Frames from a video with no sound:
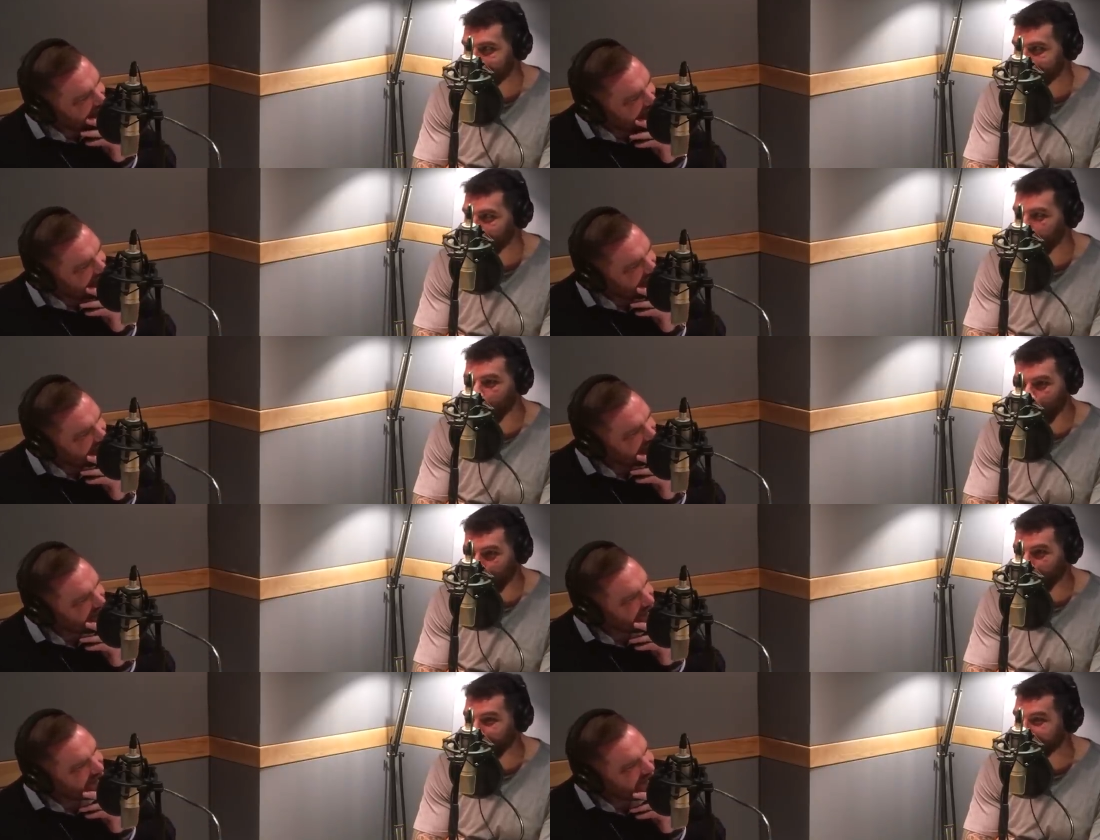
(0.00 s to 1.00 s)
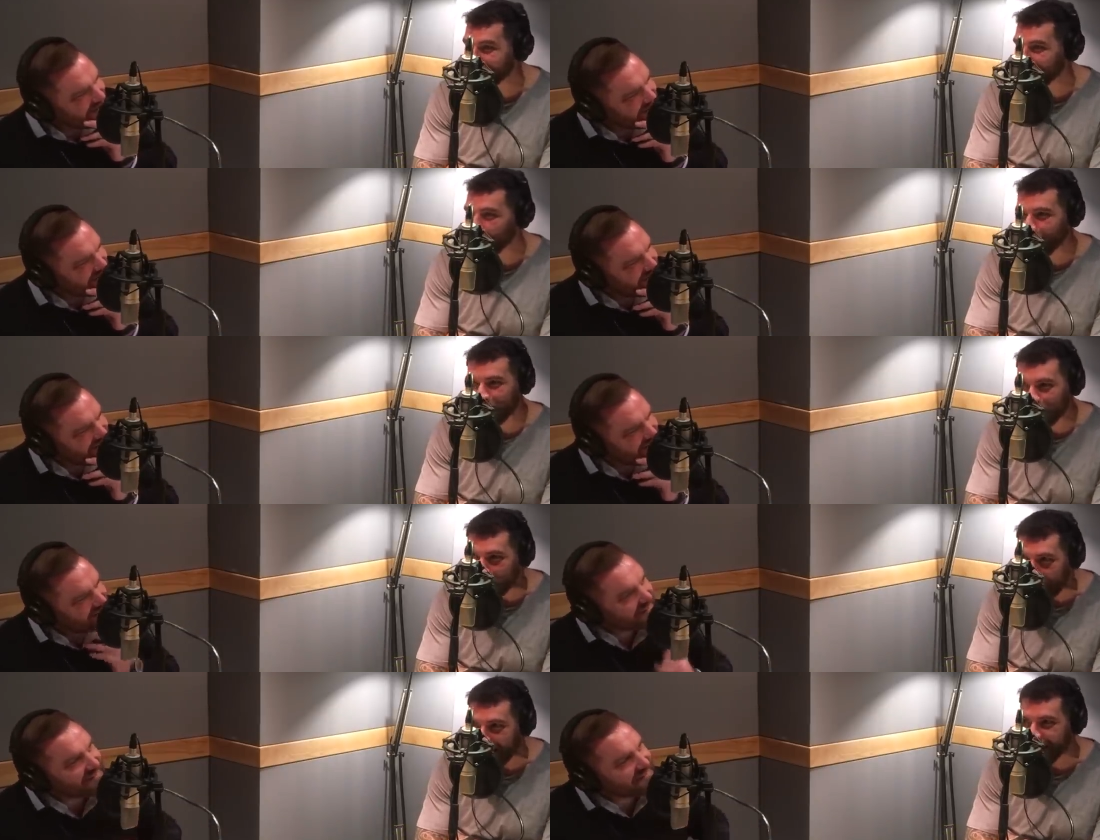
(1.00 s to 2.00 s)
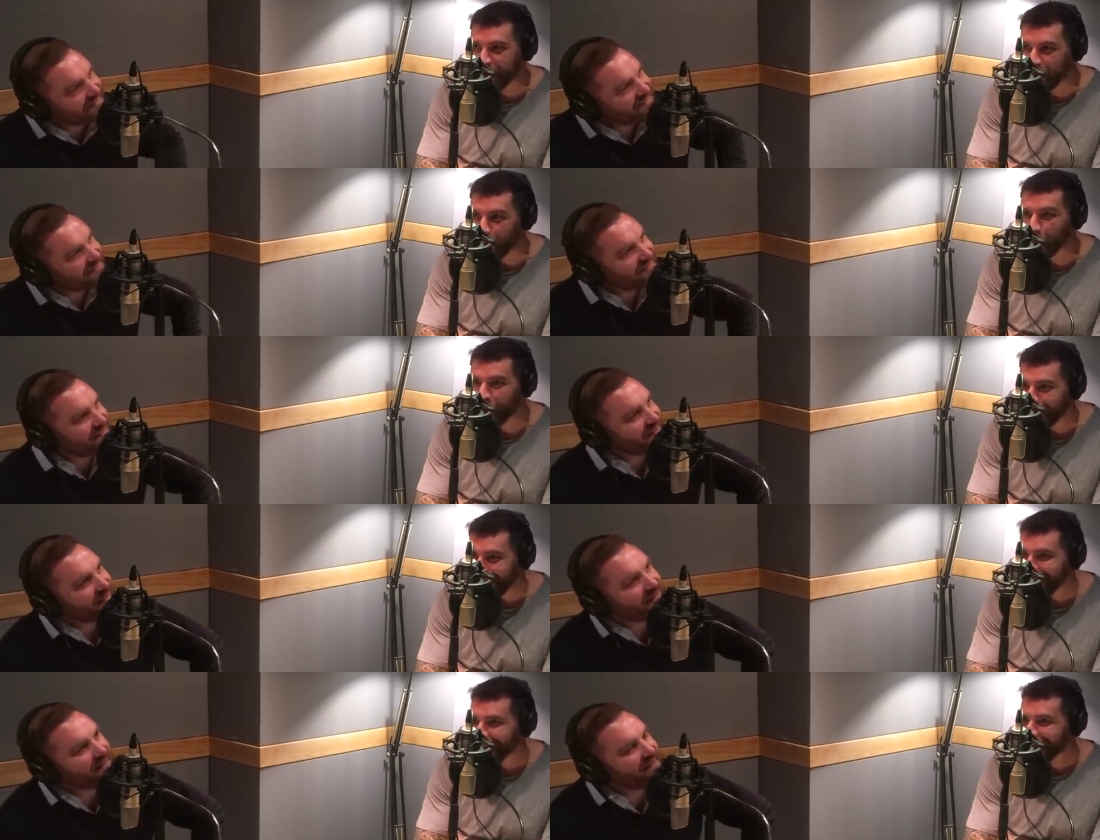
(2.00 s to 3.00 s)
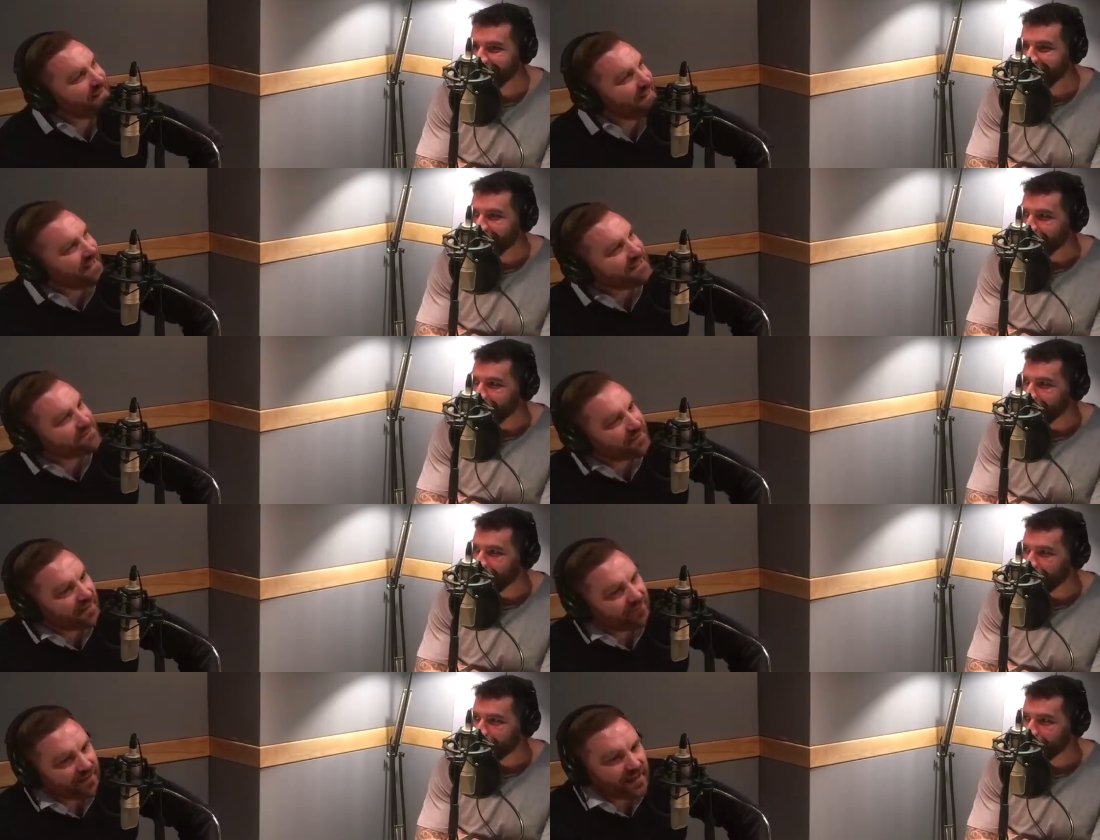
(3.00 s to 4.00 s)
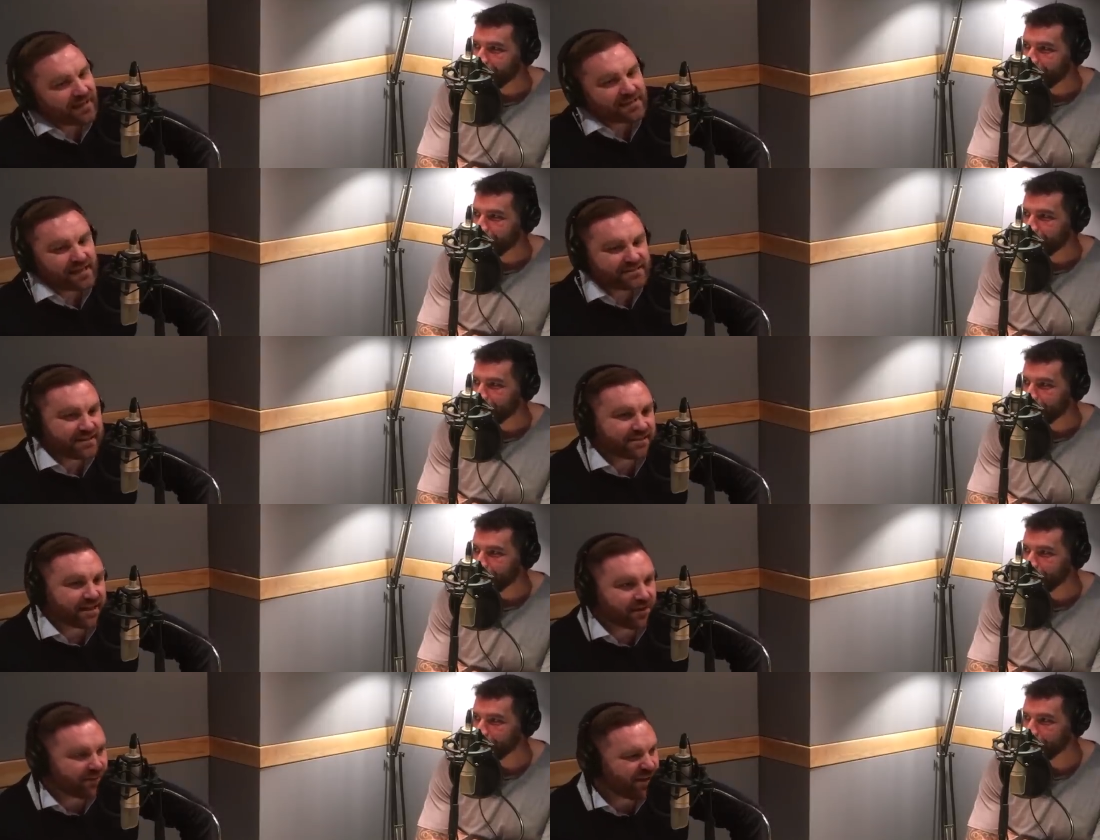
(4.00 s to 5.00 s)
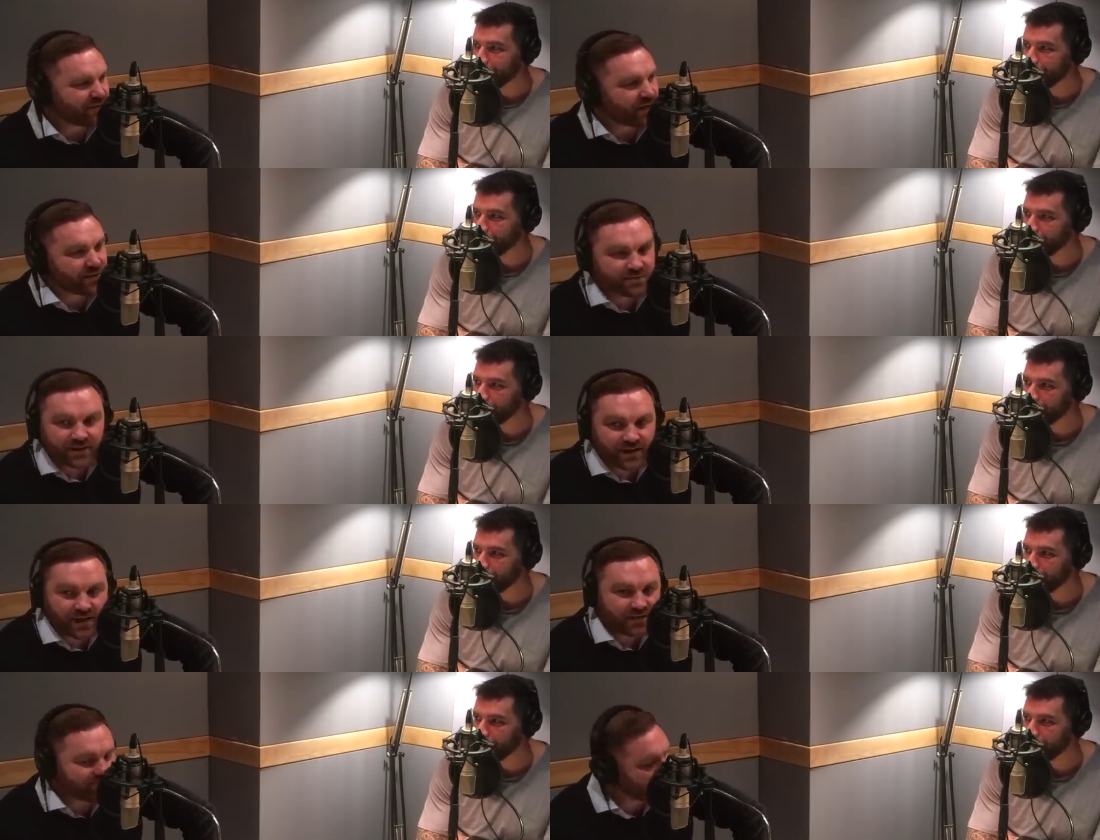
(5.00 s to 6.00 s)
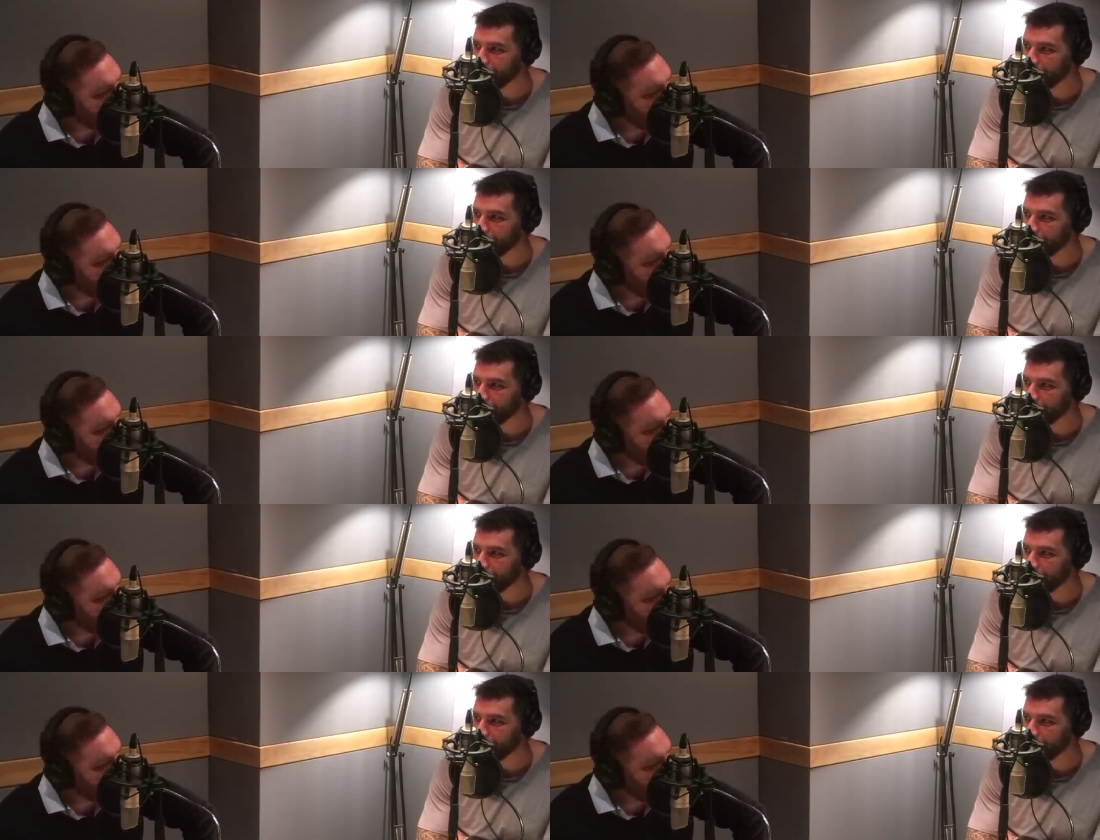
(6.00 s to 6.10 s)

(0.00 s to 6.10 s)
Speaker 1: yeah. whether or not he is, or he's just playing it done. It's one of them, and as he said, I'm never coaching again.